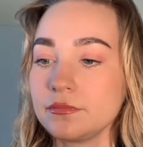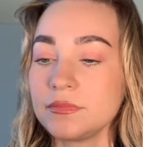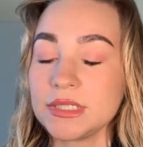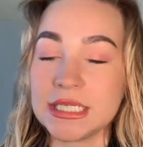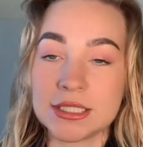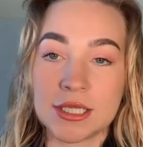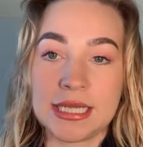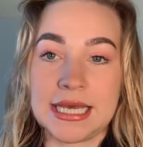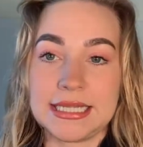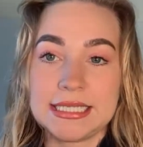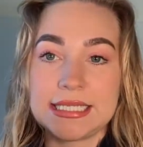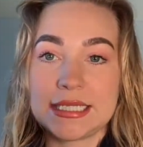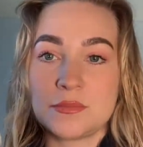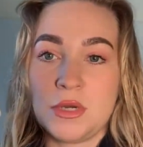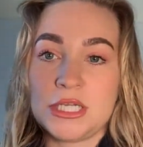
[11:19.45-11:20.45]
So yeah, this
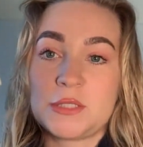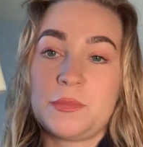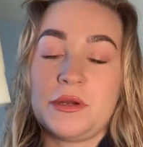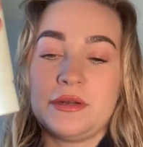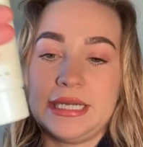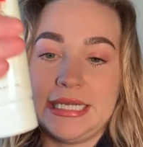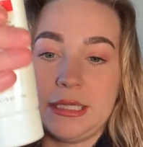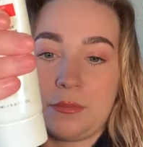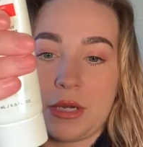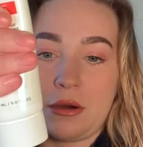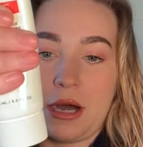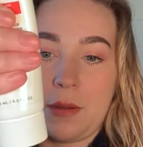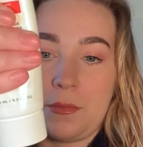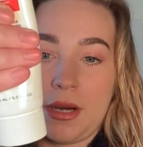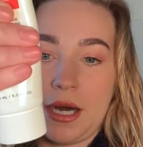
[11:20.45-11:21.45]
is my Spirulina
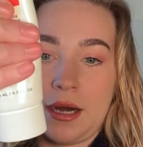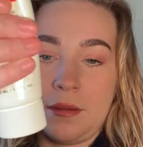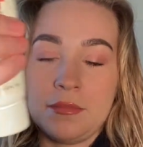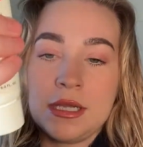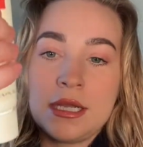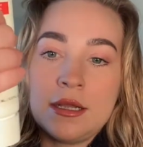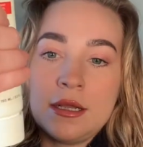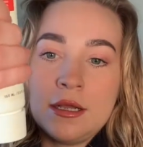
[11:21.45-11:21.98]
Blowout Balm,